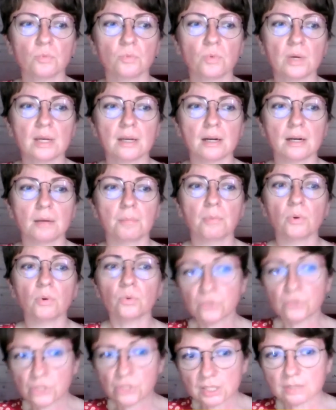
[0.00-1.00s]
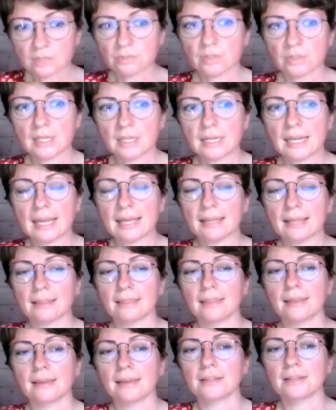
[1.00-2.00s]
where both children and
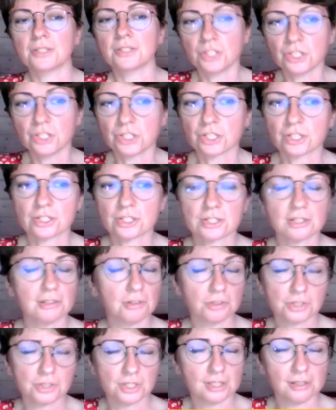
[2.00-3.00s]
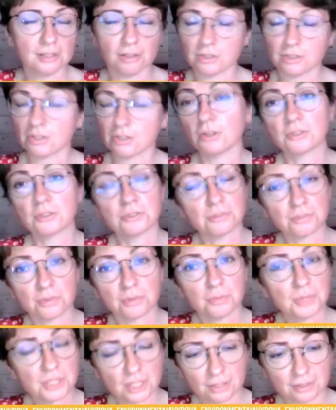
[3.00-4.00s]
their teachers learned a lot also
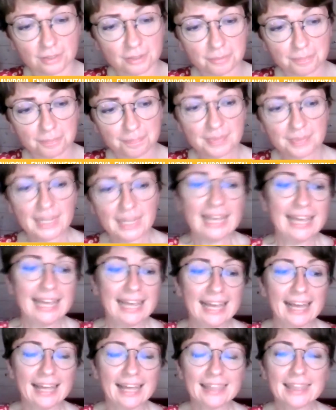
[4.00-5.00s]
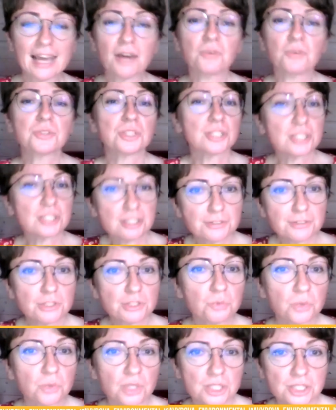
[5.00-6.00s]
from each other. And now just a few
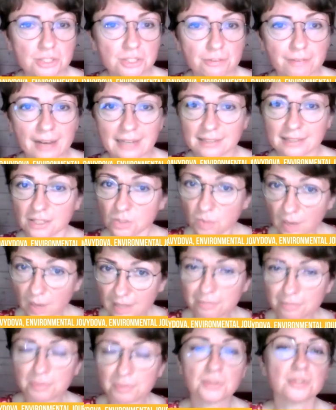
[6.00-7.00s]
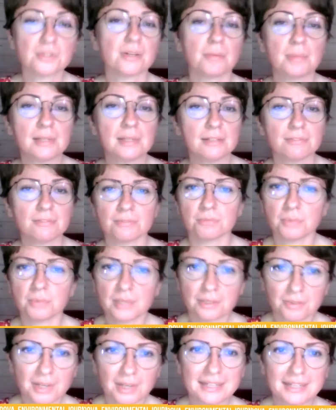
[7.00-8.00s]
words to factor 12, because I believe
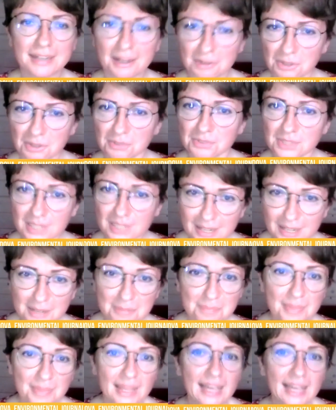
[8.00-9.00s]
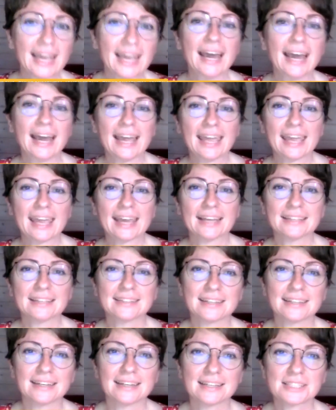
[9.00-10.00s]
we're running out of time. And
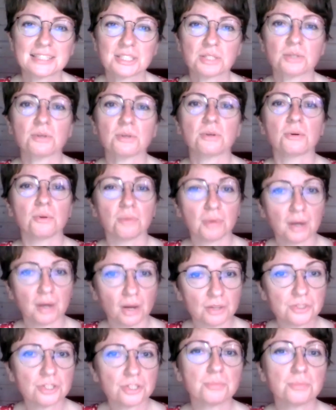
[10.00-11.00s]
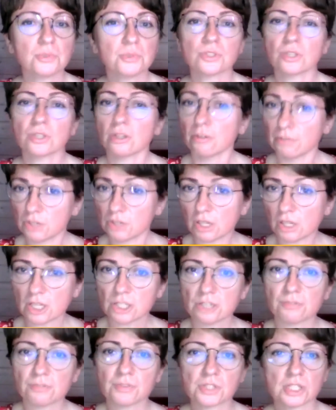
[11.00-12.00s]
so contribution of
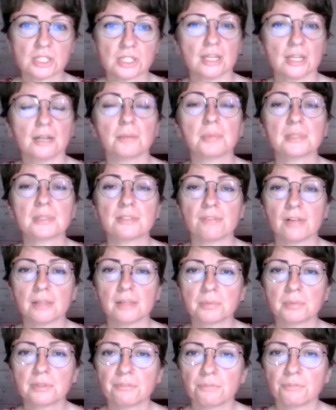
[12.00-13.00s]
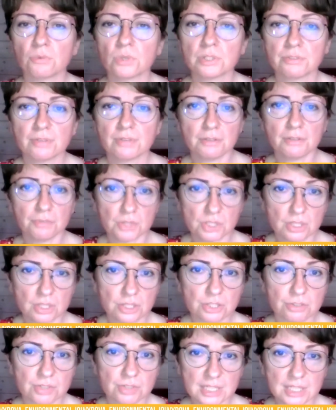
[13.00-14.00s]
education for sustainable development for 21st
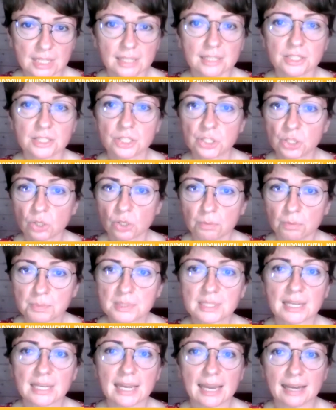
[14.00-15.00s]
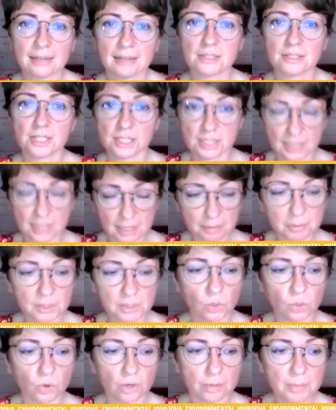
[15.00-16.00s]
century skills, jobs, and sustainable
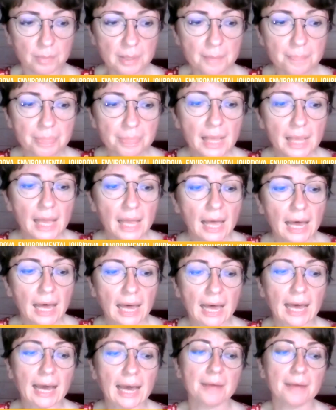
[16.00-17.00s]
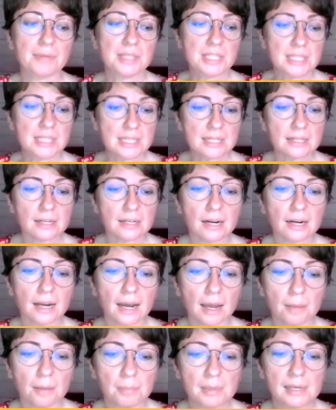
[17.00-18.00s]
economy. Here,
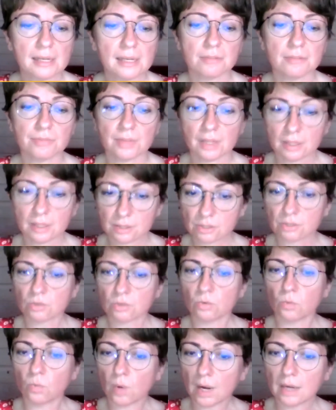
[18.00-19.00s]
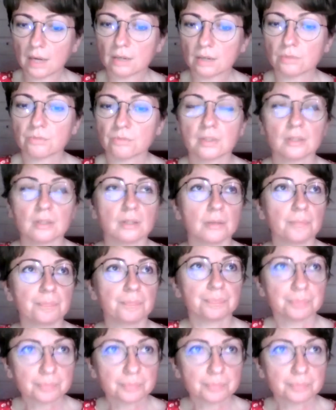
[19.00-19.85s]
I believe that one of the